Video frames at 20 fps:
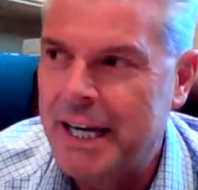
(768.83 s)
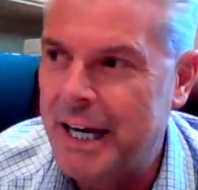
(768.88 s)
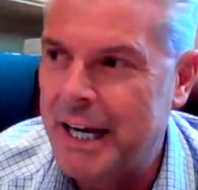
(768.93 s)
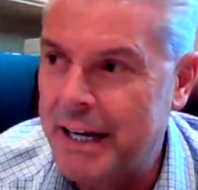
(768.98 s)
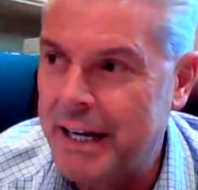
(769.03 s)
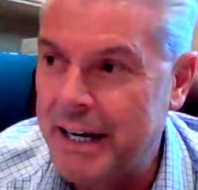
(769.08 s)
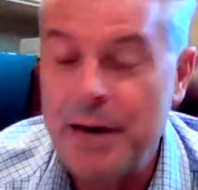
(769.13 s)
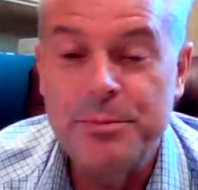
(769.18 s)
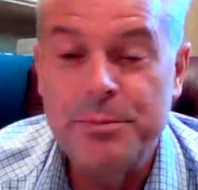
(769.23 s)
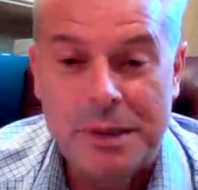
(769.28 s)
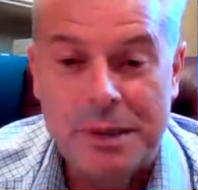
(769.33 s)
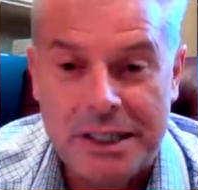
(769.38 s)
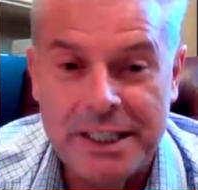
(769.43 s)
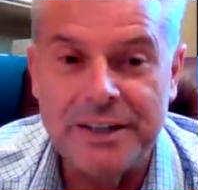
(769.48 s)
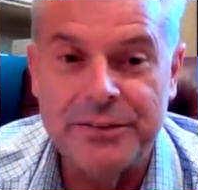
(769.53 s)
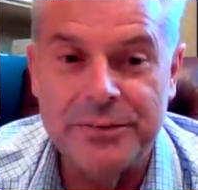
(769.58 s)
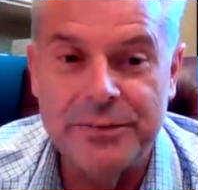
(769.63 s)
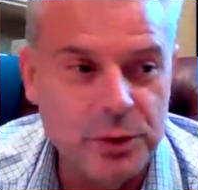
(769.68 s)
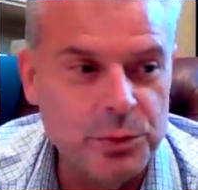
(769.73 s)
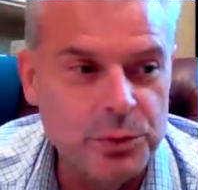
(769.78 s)
And I
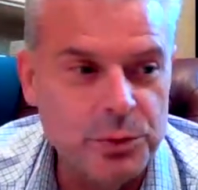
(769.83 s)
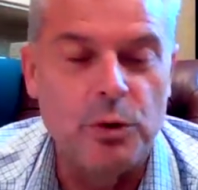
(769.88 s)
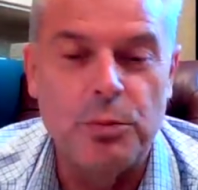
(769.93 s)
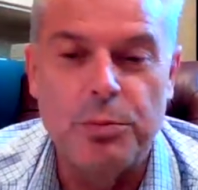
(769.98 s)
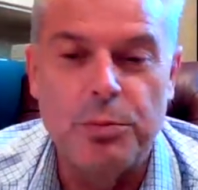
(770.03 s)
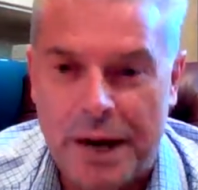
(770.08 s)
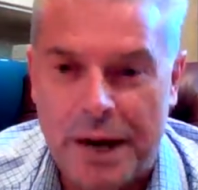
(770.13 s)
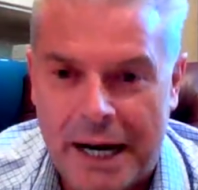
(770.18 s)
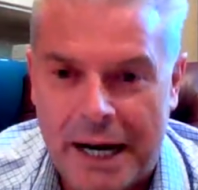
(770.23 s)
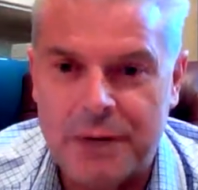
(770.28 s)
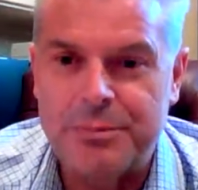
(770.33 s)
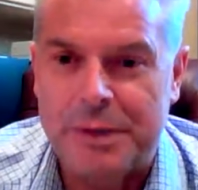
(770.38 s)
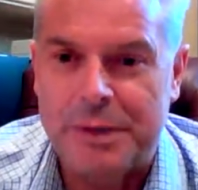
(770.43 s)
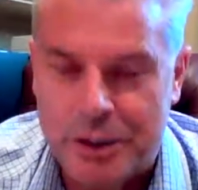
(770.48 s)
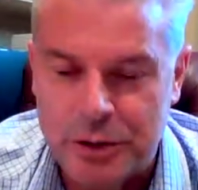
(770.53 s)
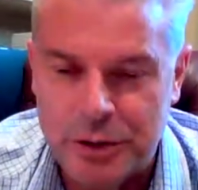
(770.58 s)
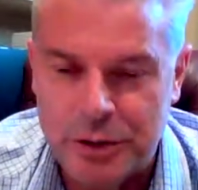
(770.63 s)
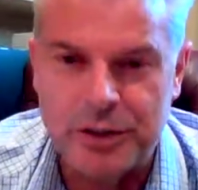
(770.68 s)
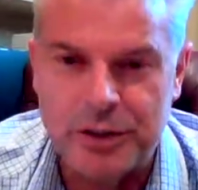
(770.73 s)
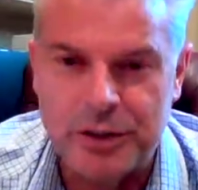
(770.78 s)
believe we will pack
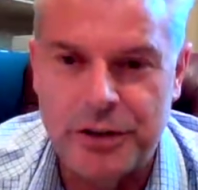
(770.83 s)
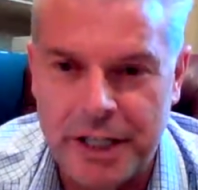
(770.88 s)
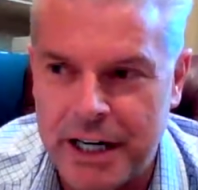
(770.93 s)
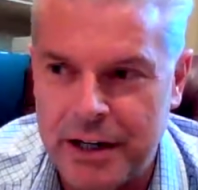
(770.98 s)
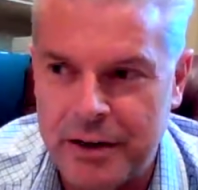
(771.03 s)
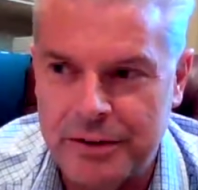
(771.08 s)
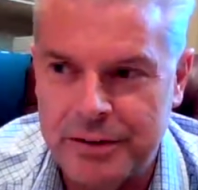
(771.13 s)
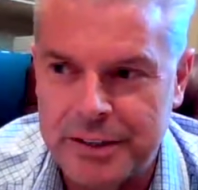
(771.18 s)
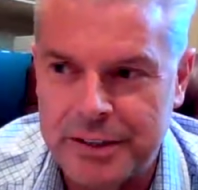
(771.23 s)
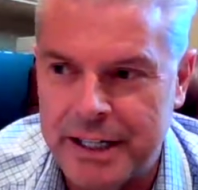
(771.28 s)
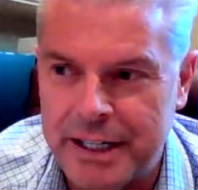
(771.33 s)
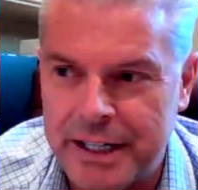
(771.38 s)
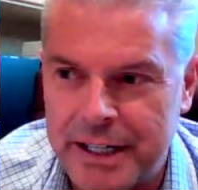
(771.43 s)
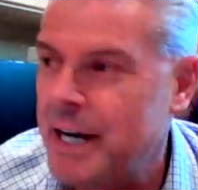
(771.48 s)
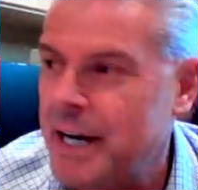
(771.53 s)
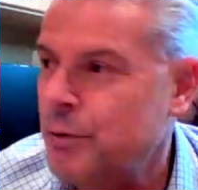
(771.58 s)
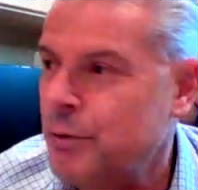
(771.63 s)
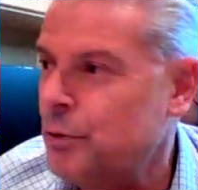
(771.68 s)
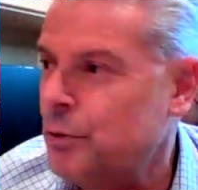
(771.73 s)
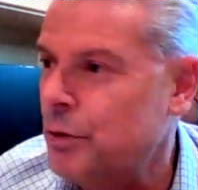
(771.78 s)
Pittodrie out, and
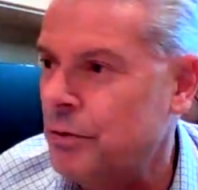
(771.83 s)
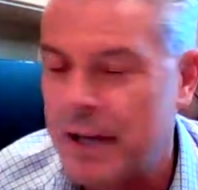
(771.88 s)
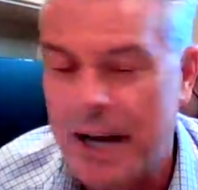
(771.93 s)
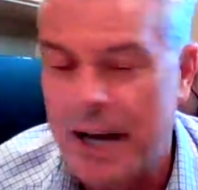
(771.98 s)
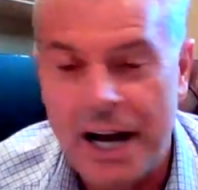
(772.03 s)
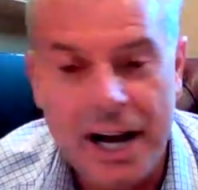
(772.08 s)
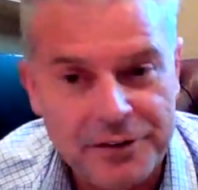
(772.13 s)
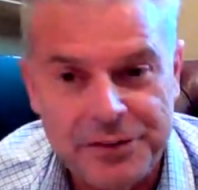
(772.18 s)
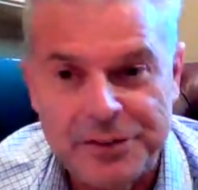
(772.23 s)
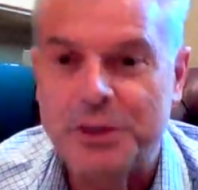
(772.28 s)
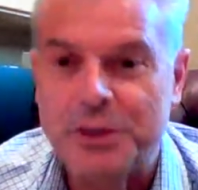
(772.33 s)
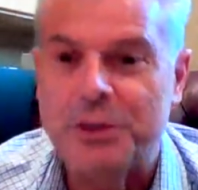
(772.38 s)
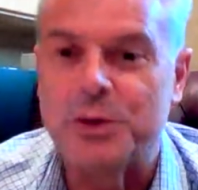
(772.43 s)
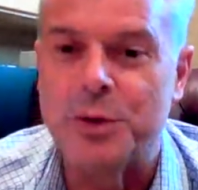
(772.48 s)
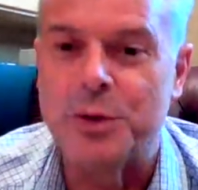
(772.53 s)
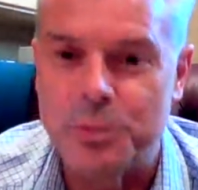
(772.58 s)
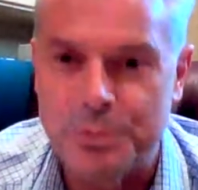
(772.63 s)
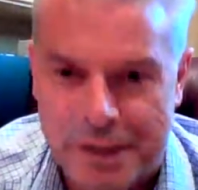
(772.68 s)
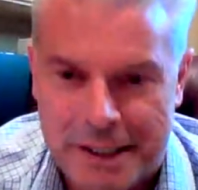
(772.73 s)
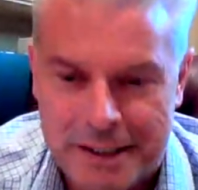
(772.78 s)
I will have to
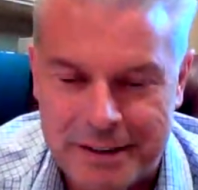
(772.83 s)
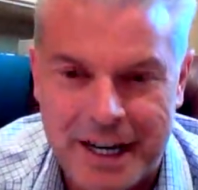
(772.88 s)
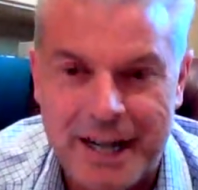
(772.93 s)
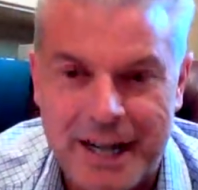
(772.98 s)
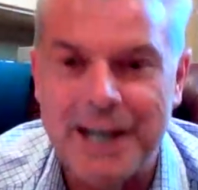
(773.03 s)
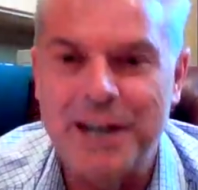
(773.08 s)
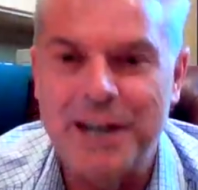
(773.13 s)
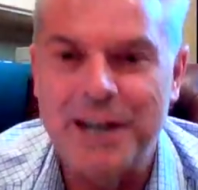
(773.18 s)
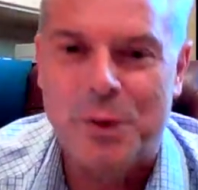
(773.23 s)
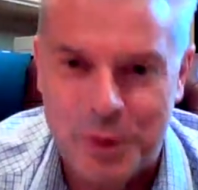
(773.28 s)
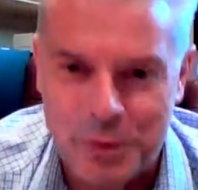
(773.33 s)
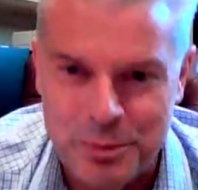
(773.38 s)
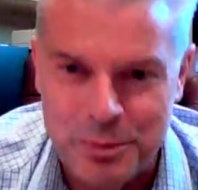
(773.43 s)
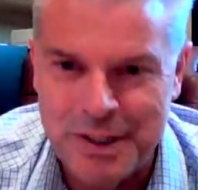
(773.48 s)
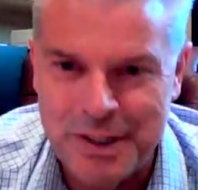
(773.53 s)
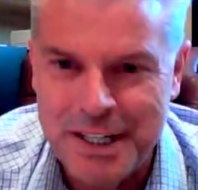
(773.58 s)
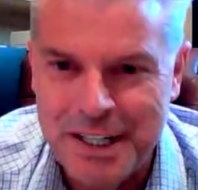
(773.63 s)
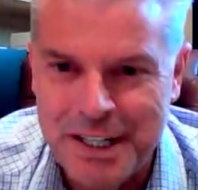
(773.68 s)
open, I hope,